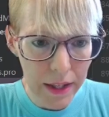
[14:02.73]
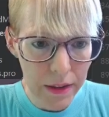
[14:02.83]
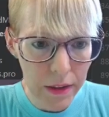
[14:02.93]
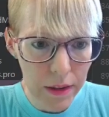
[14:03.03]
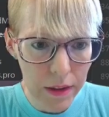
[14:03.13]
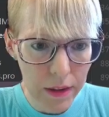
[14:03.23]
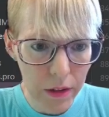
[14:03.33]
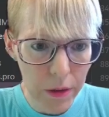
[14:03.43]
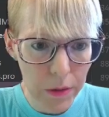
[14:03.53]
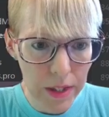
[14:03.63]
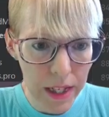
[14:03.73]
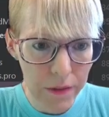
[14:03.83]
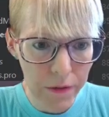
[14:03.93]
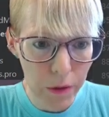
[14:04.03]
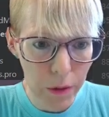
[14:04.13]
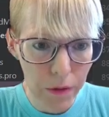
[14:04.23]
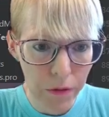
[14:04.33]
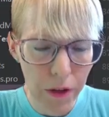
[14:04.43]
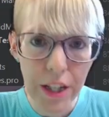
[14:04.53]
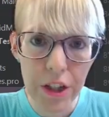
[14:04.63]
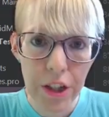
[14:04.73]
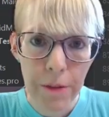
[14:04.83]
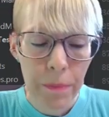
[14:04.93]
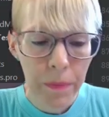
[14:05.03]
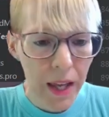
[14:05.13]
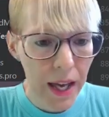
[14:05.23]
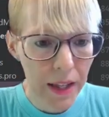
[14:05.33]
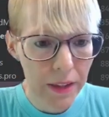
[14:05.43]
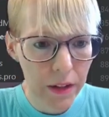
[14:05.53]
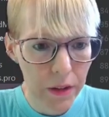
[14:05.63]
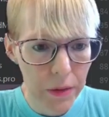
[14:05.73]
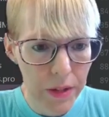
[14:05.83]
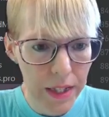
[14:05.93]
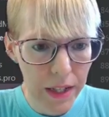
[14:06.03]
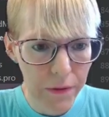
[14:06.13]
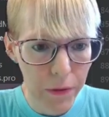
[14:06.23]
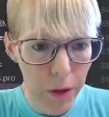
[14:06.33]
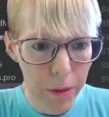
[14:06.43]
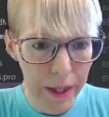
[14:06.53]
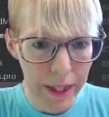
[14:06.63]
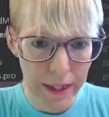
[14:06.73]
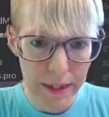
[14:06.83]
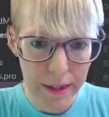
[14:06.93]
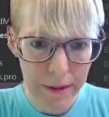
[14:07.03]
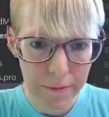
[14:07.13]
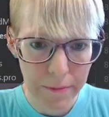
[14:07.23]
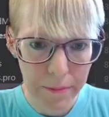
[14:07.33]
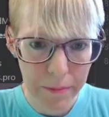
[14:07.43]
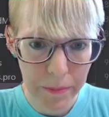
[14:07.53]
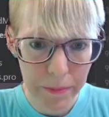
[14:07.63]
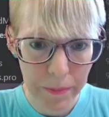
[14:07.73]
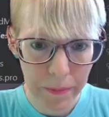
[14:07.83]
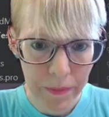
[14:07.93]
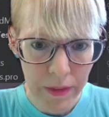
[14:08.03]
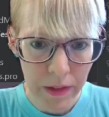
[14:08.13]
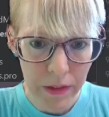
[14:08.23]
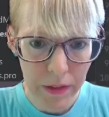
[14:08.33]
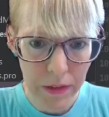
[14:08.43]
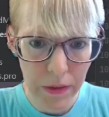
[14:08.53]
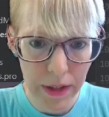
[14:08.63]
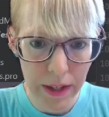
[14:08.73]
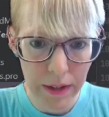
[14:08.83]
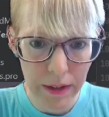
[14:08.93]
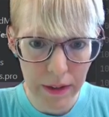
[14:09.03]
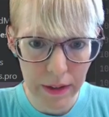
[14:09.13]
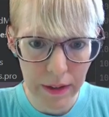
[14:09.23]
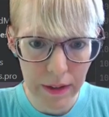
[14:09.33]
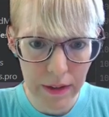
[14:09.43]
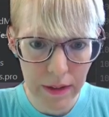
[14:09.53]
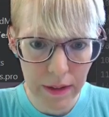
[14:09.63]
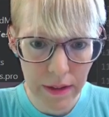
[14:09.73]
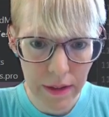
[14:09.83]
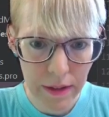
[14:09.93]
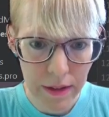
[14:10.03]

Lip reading: then the load state for refresh, and the load state for append. So let's go down and look at this.